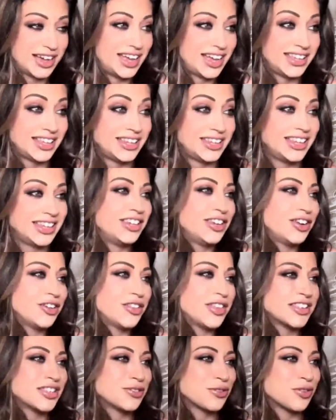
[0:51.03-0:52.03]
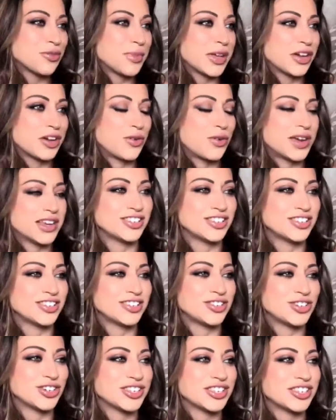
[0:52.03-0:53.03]
And you know, that's sort of my quest, is
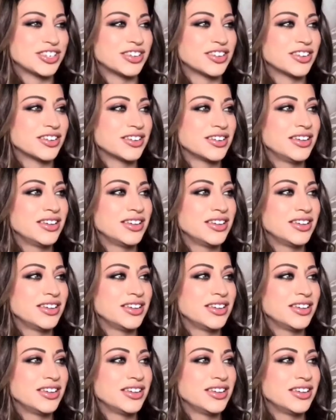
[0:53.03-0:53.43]
just to